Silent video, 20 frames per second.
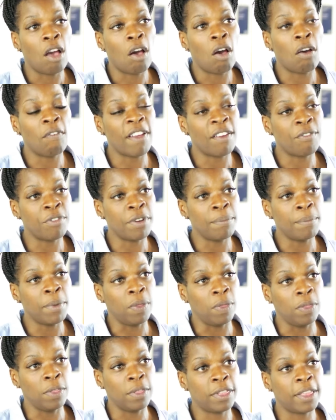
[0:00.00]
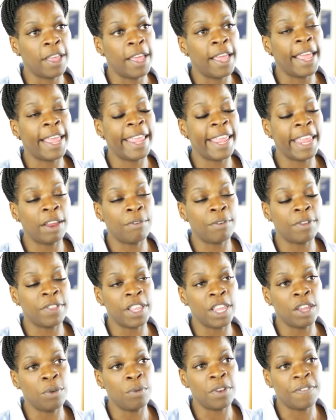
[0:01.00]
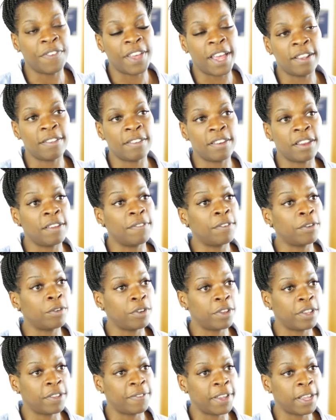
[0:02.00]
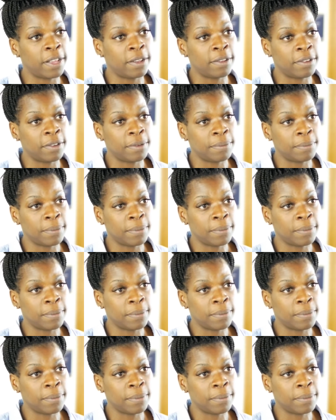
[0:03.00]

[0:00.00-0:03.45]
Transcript: of every month here at the University of Huddersfield.